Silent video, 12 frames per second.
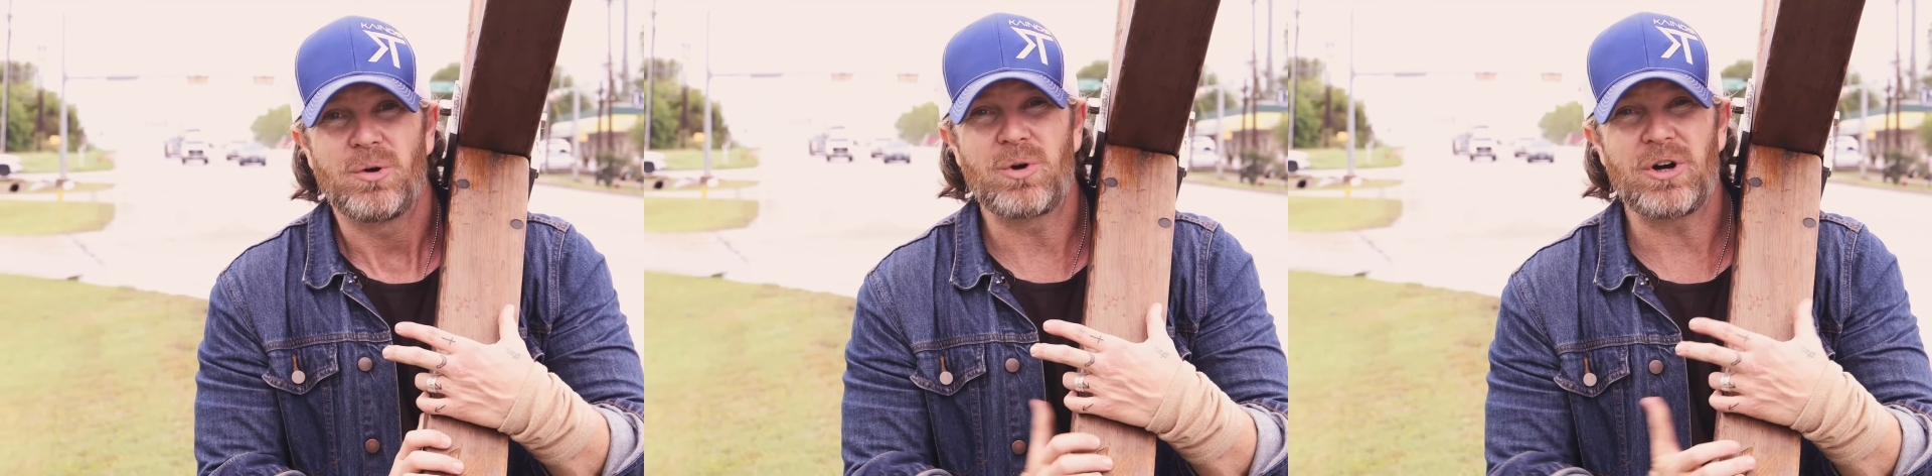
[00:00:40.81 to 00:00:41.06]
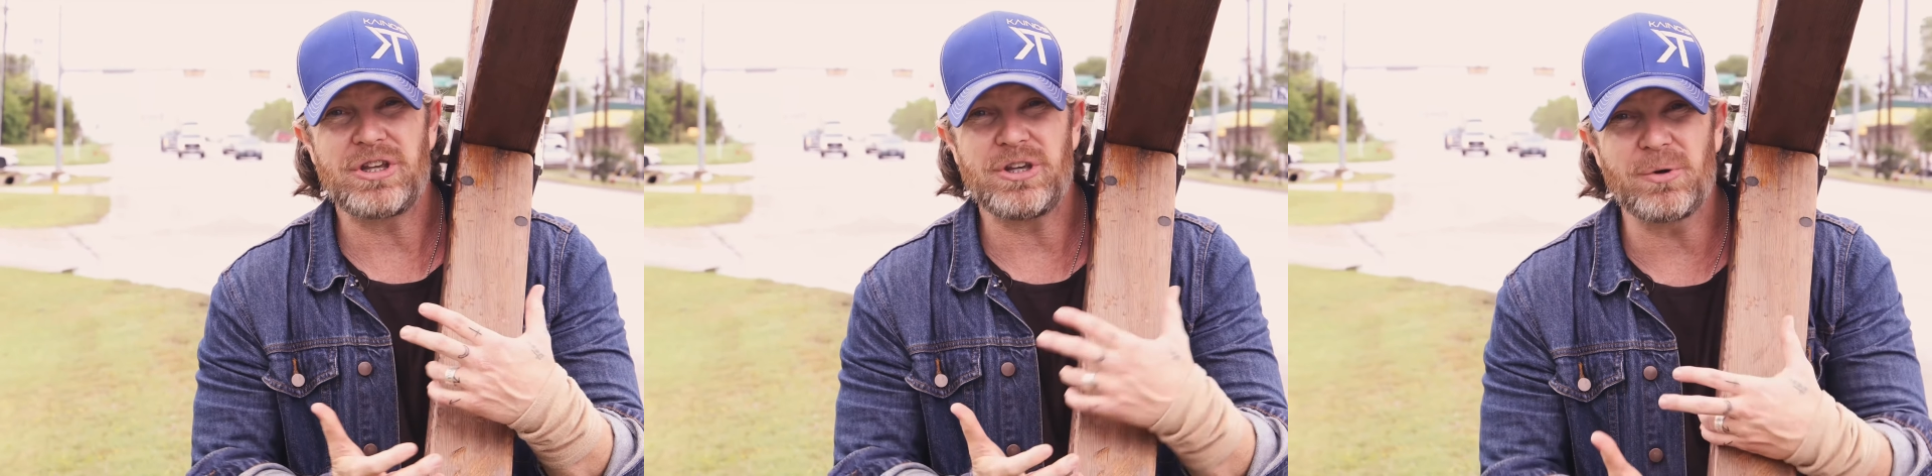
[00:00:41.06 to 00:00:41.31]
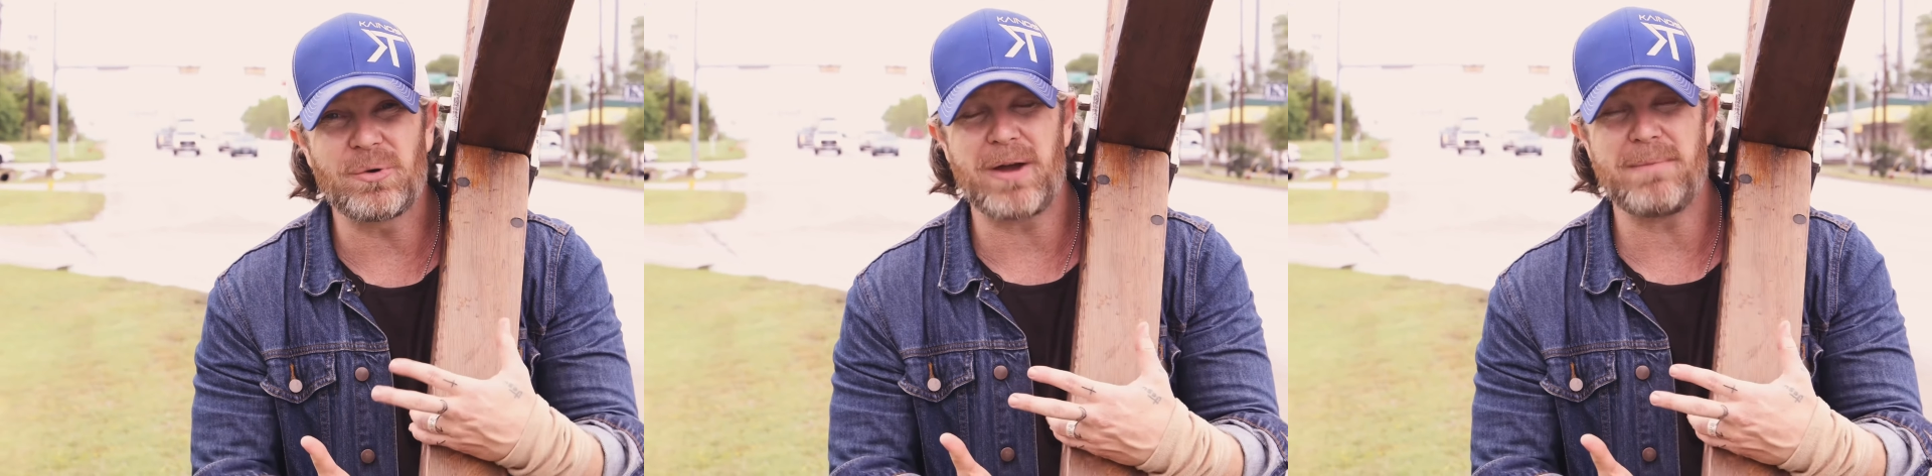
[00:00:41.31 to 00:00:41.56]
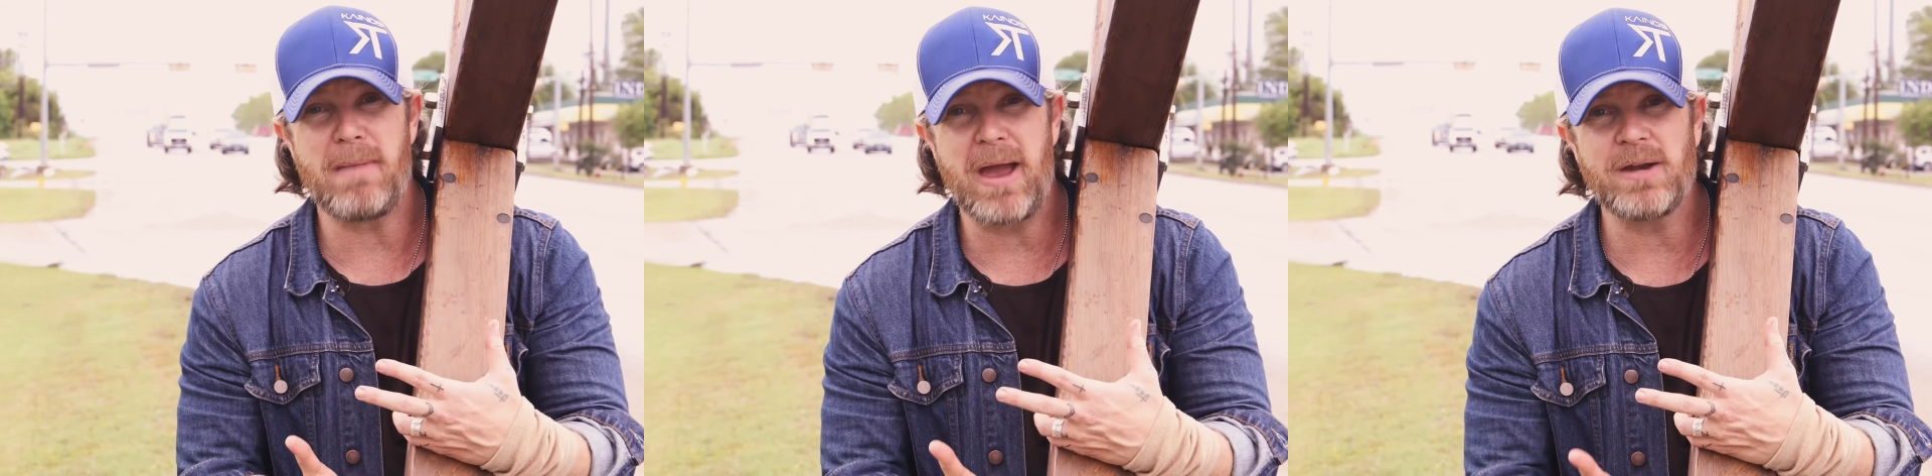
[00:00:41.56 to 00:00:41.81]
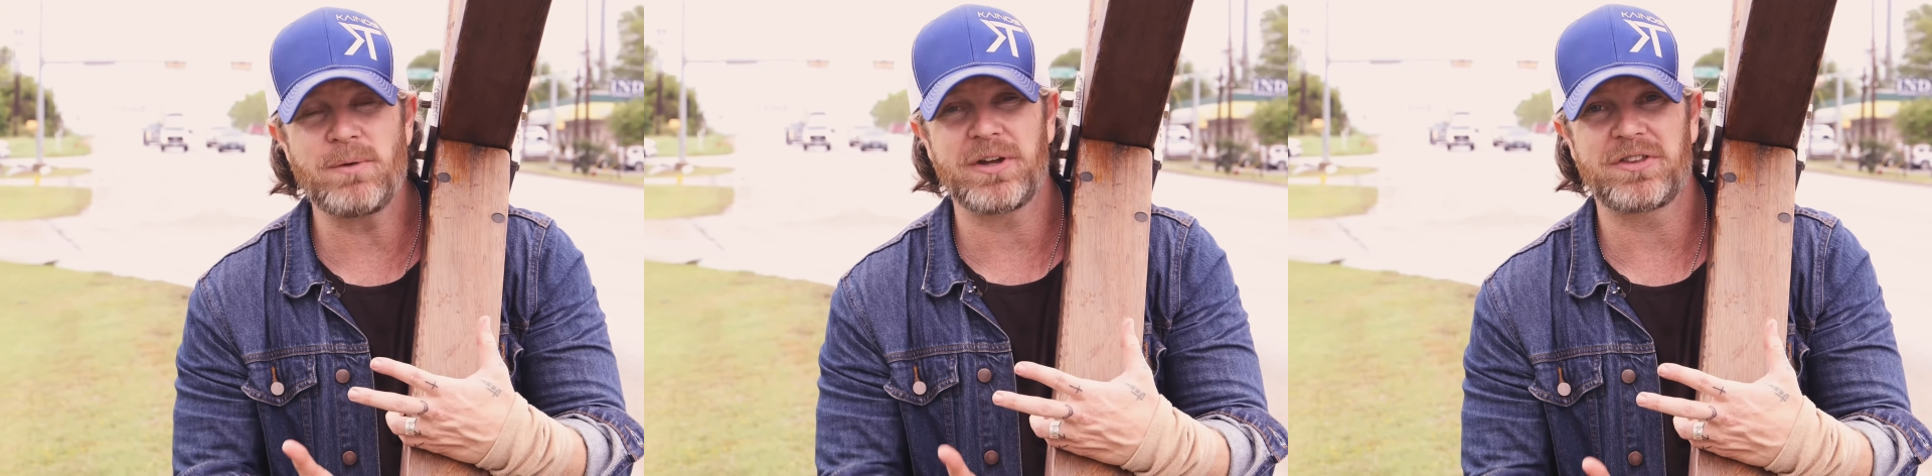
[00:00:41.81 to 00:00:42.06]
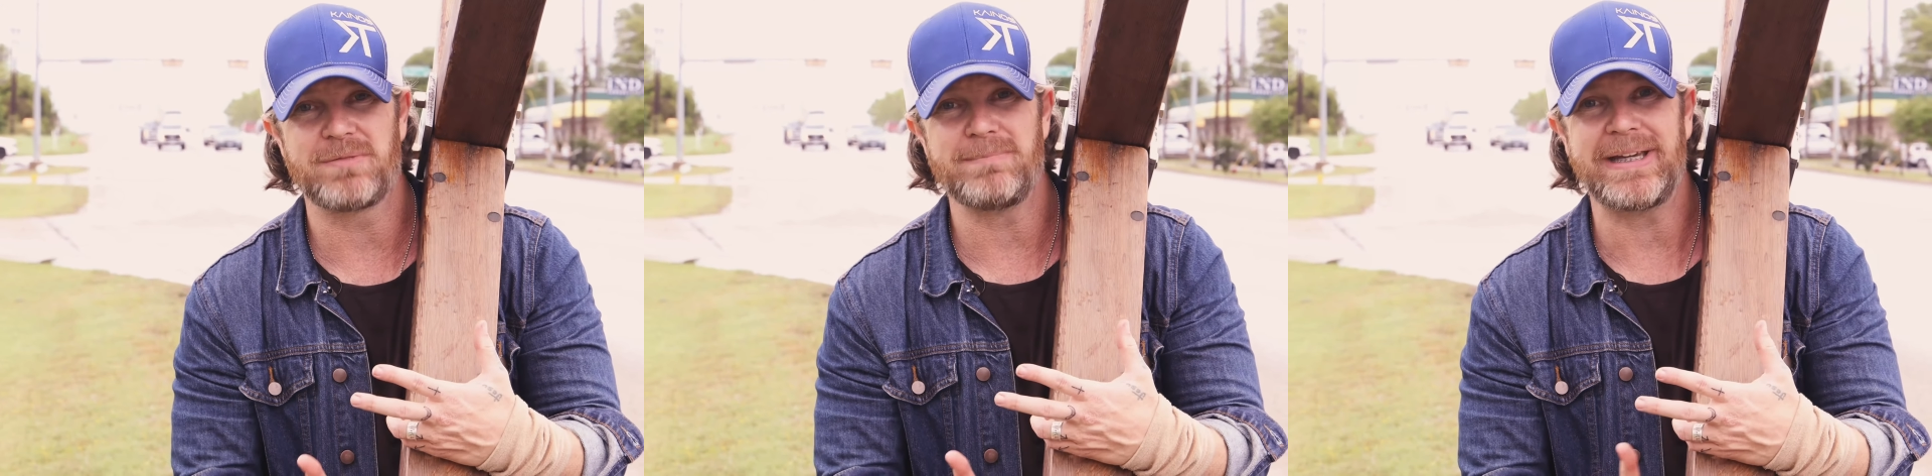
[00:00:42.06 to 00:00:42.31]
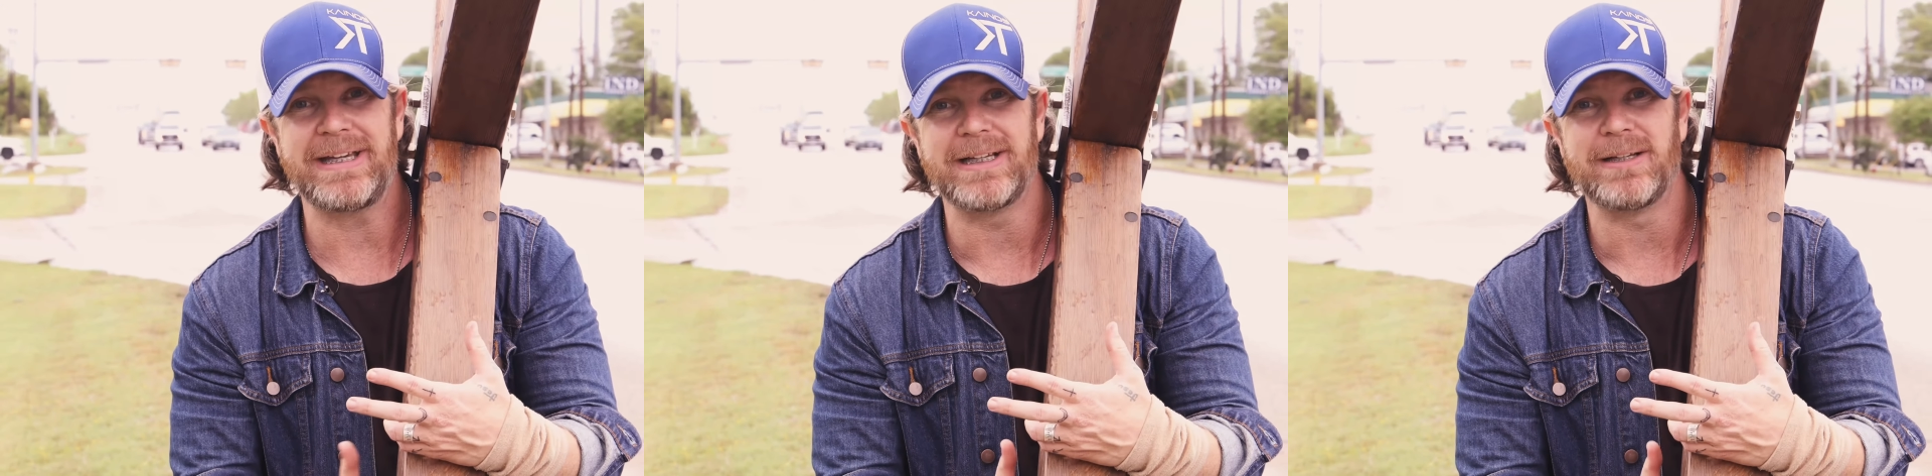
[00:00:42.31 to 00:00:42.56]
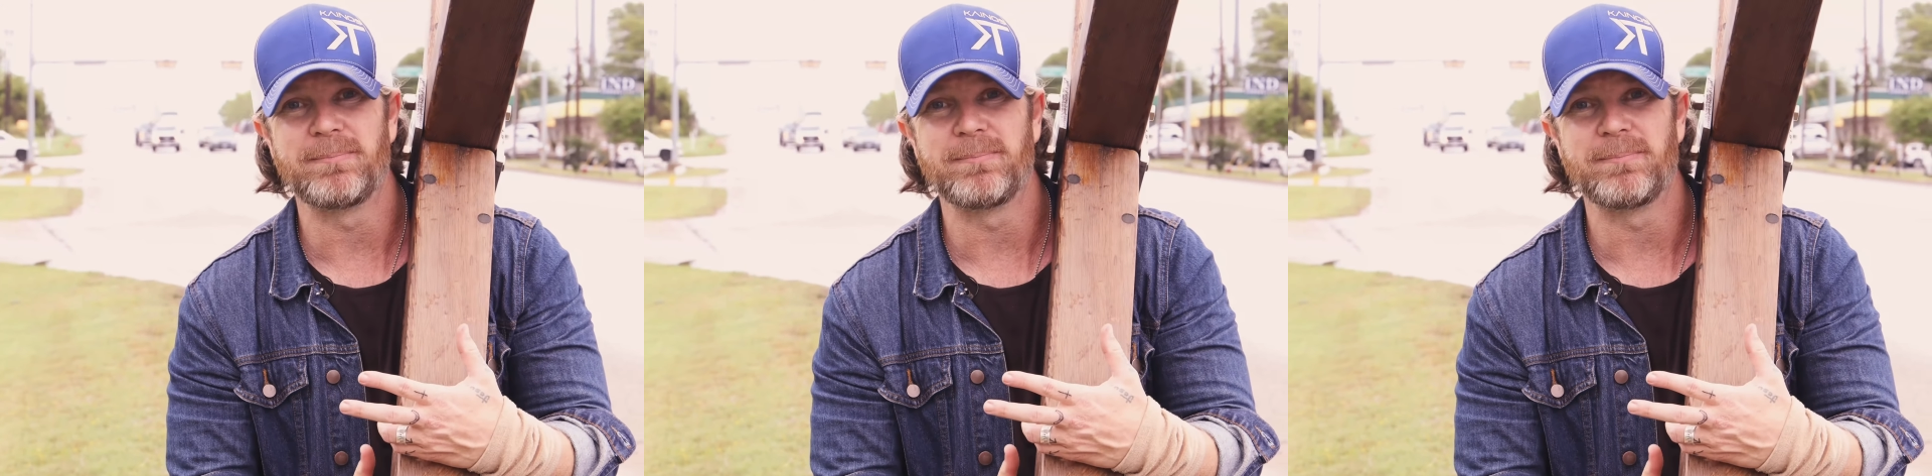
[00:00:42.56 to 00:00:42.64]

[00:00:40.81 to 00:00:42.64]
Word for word: will you remain with me?